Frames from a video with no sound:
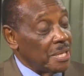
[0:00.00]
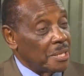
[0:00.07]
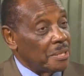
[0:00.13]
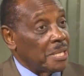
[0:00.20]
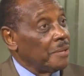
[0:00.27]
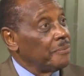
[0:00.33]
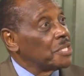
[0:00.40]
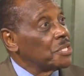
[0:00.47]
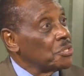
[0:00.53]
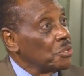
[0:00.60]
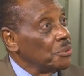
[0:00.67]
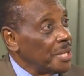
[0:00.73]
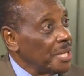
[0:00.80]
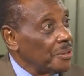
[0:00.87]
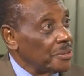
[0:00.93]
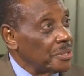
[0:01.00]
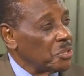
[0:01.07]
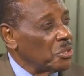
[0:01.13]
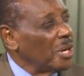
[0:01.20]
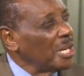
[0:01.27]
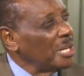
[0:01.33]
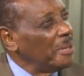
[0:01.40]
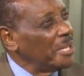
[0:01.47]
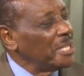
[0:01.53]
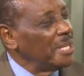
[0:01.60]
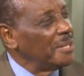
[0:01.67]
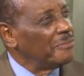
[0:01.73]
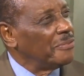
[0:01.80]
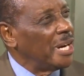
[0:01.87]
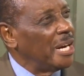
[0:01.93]
David Suzuki is talking about the
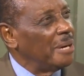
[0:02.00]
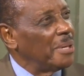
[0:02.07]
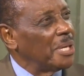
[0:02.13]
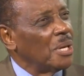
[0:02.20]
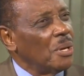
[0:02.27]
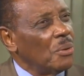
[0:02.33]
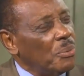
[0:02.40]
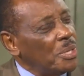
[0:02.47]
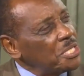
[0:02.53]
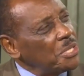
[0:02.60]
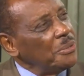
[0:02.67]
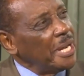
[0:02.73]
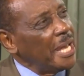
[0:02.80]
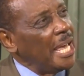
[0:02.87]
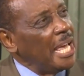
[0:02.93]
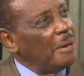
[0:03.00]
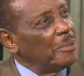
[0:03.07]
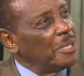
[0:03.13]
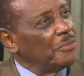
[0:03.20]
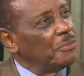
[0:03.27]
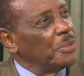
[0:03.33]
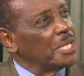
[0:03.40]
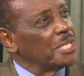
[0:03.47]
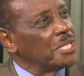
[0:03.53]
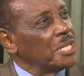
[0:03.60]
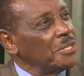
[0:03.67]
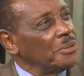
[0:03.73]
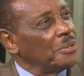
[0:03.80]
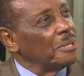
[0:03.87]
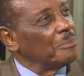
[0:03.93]
environment, what's going to happen if we
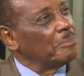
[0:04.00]
continue on the